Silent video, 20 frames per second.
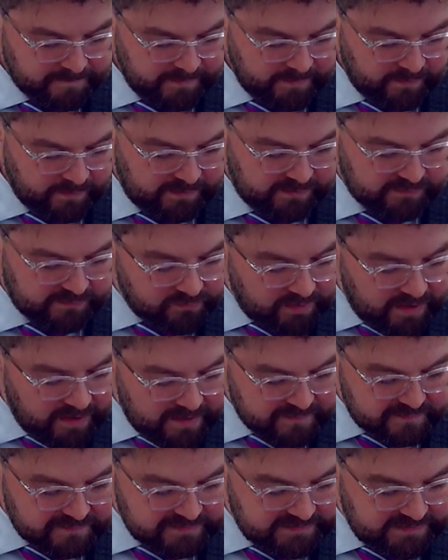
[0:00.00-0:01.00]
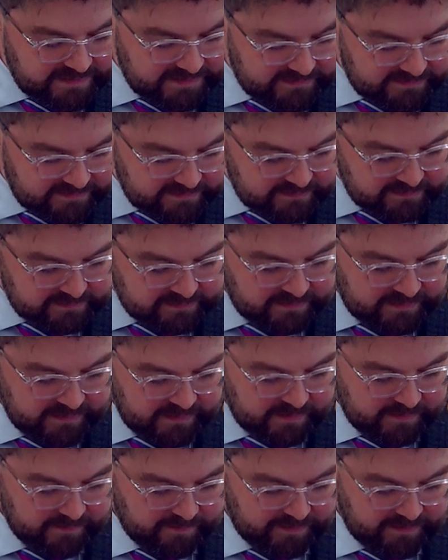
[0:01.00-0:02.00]
when his wrath is kindled
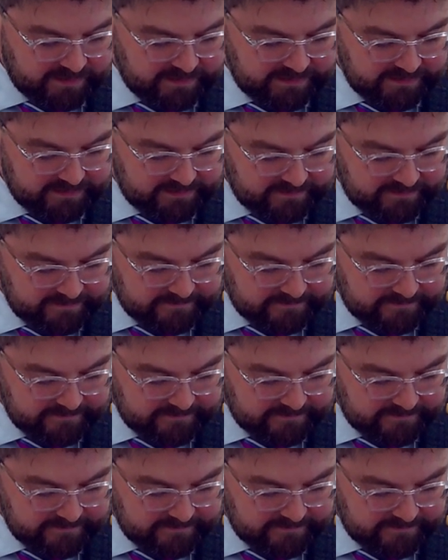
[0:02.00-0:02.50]
but a little.